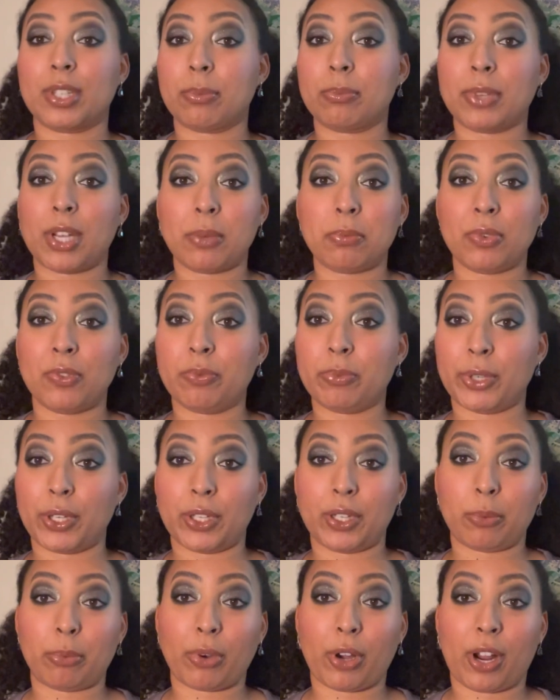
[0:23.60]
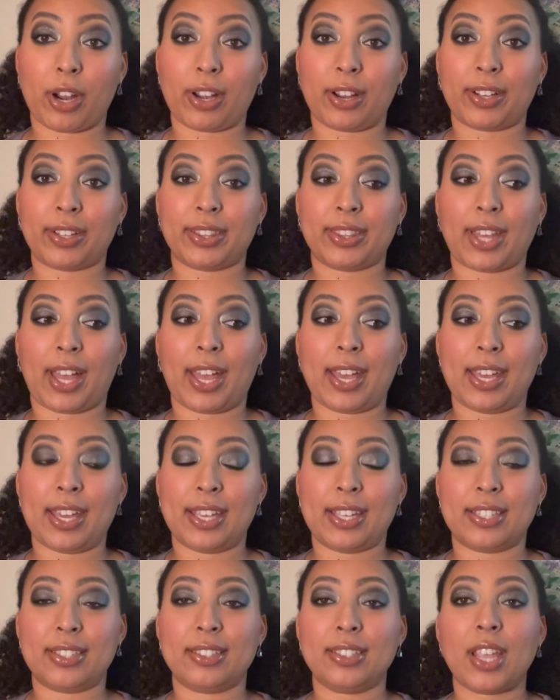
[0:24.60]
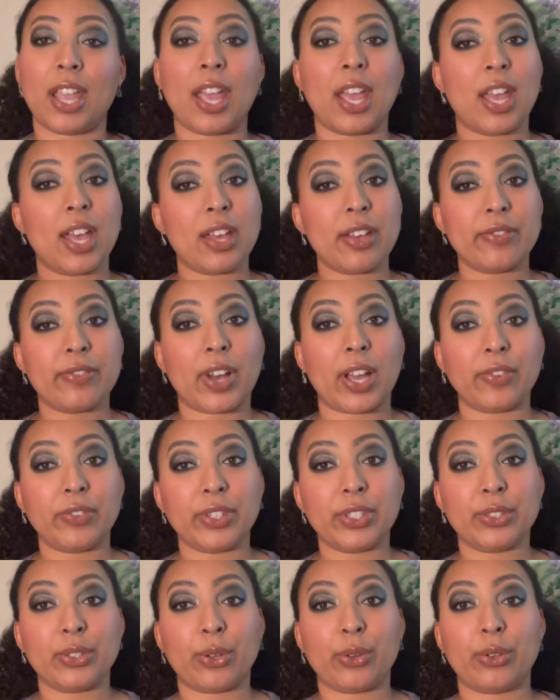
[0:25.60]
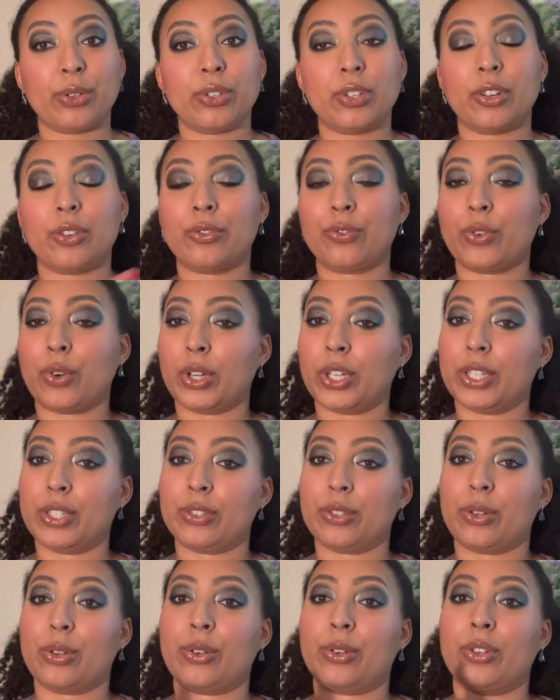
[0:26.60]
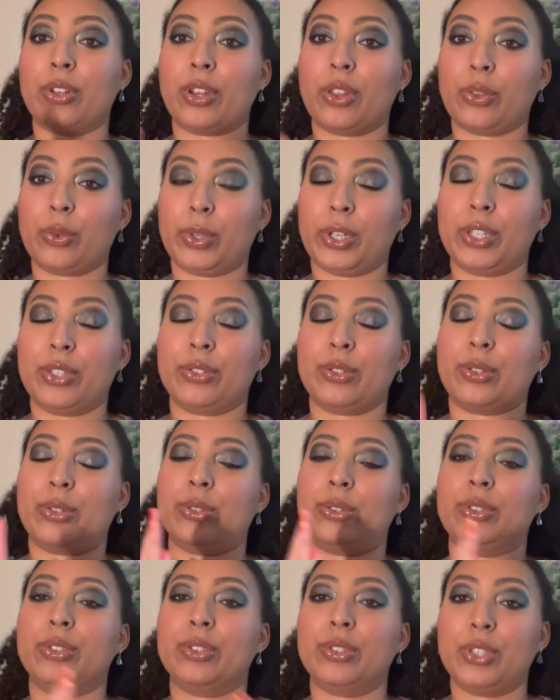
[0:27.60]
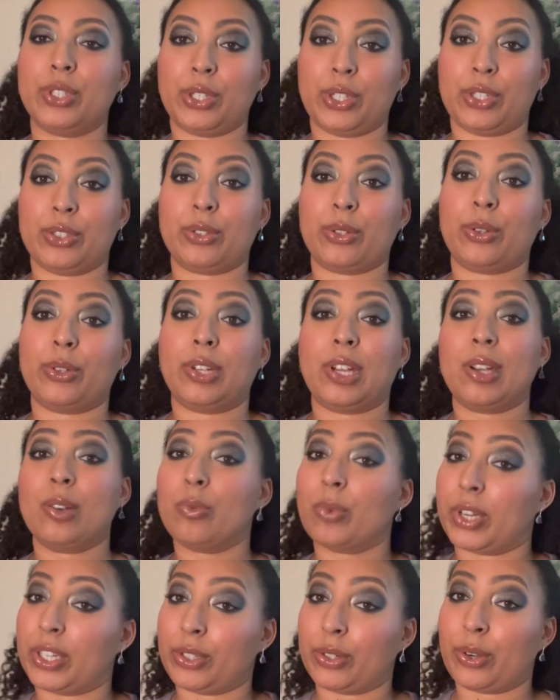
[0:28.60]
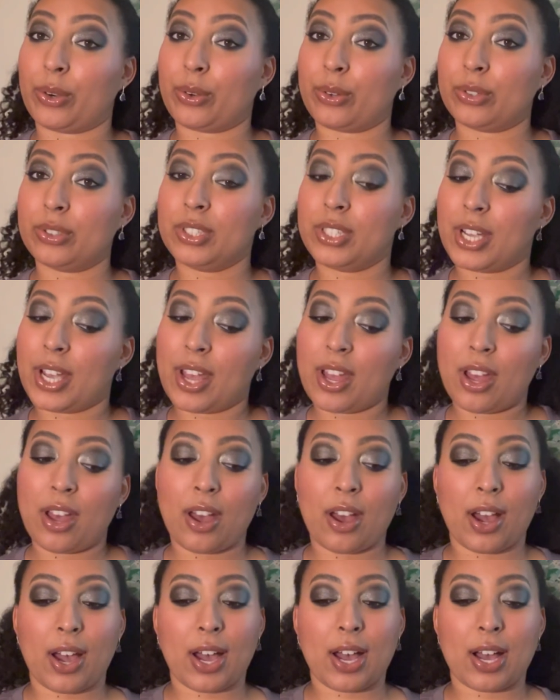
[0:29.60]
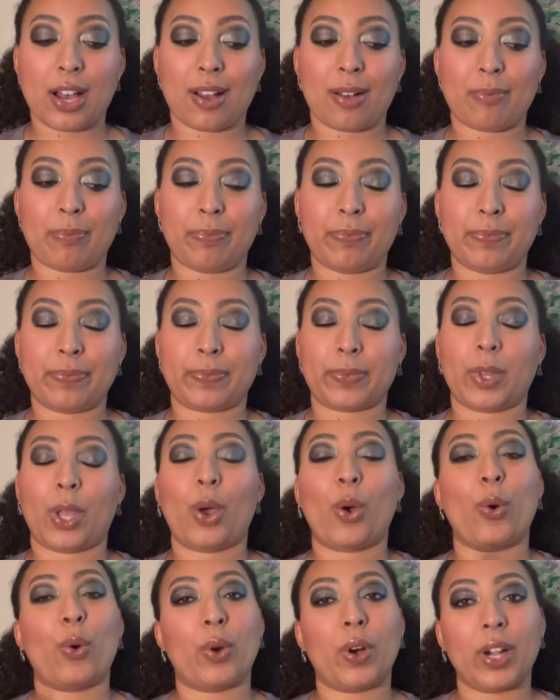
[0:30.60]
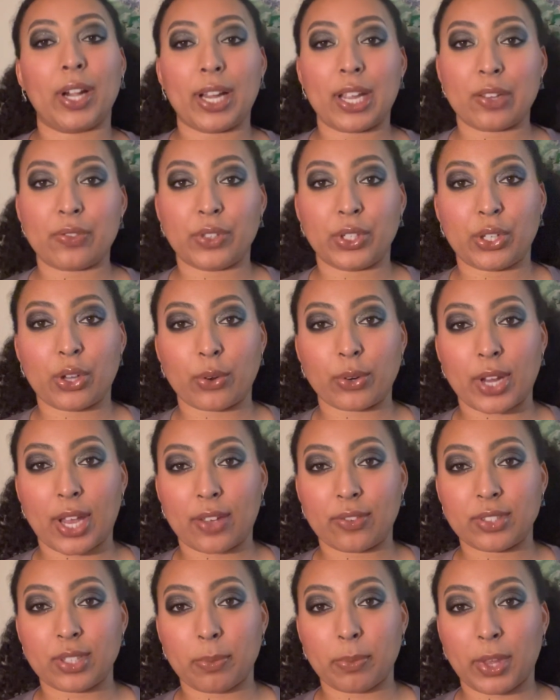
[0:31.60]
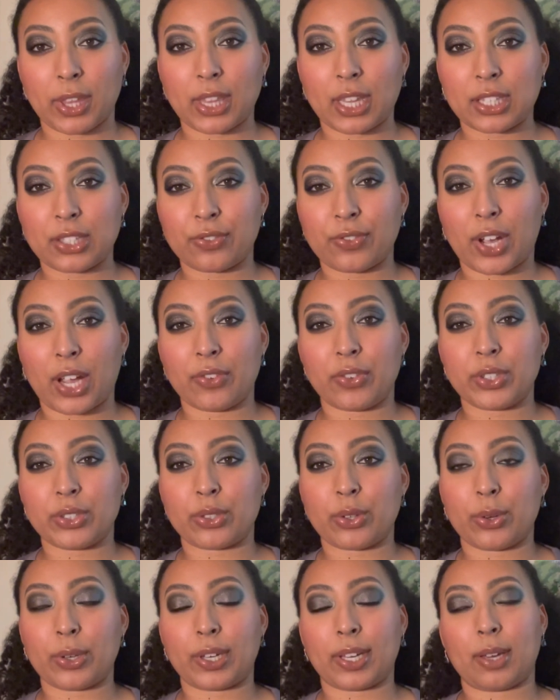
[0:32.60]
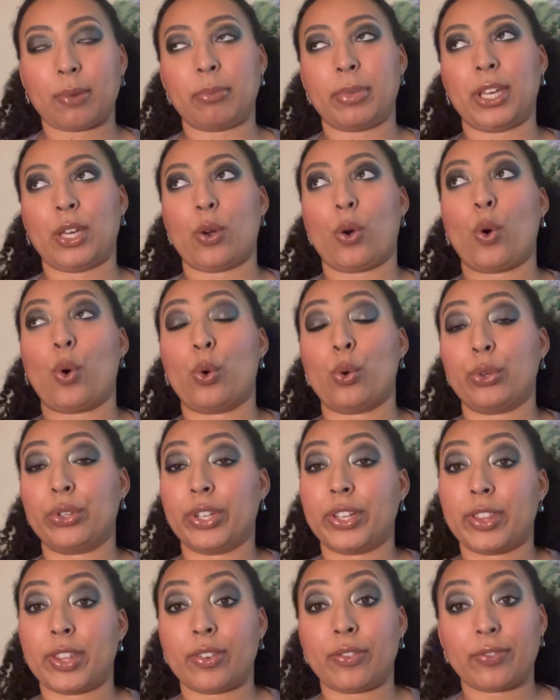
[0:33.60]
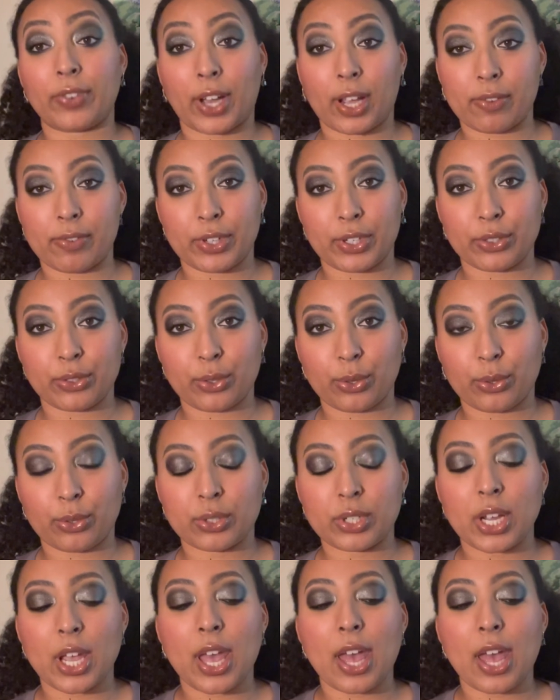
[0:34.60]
type of beauty product that is 5 years old, 4 years old, 3 years old, 2 years old, and 1 year old. Or if you don't have something that's 5 years old, it can be older than 5 years old.